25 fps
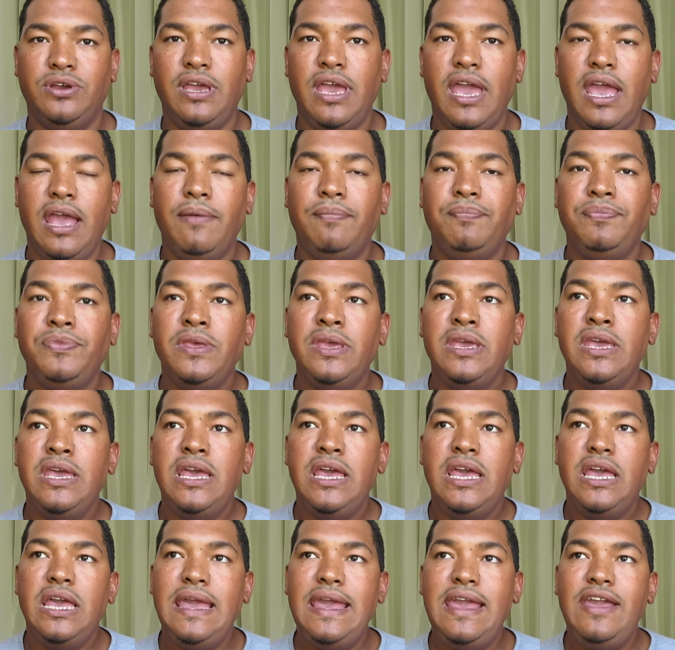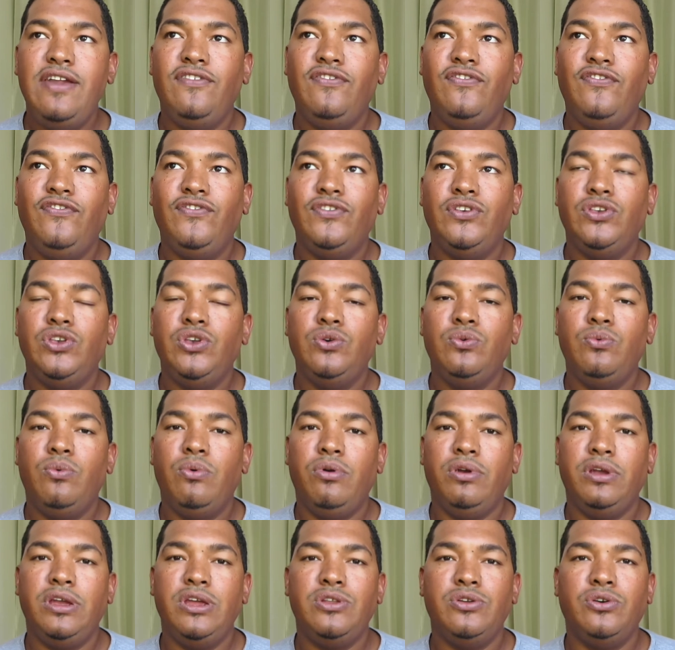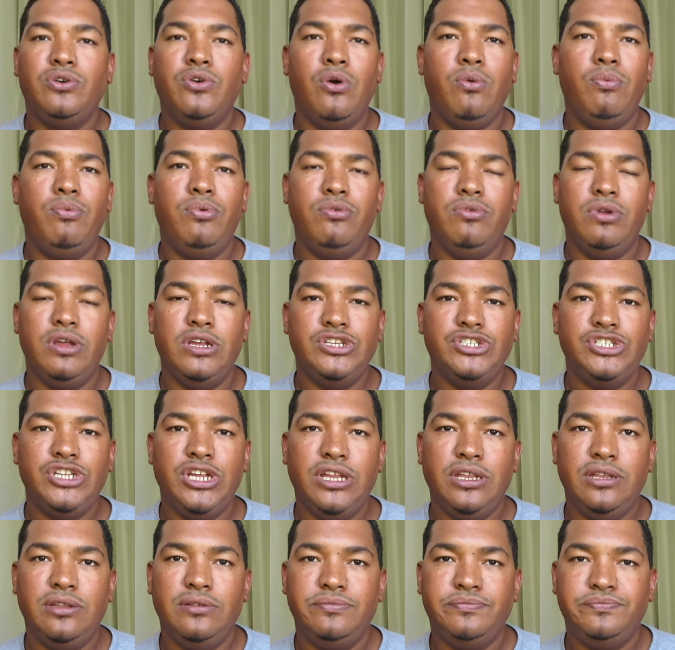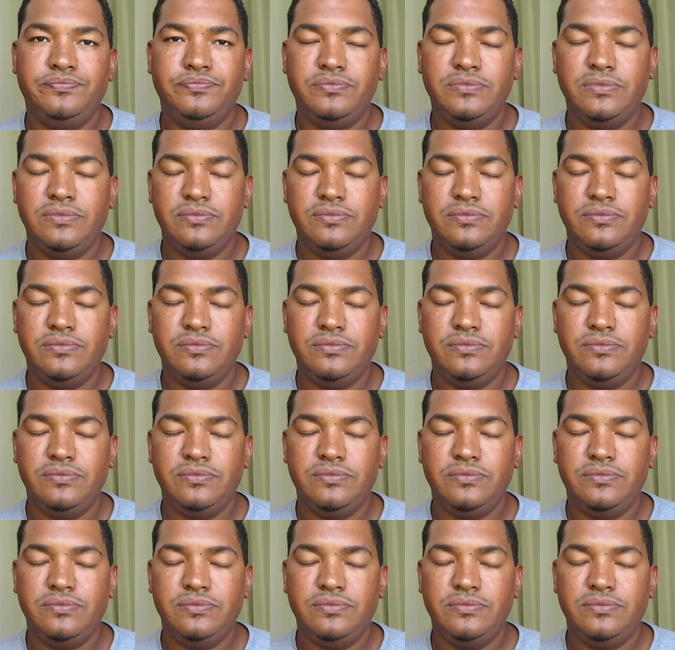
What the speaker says: Okay, if you work in a corporation,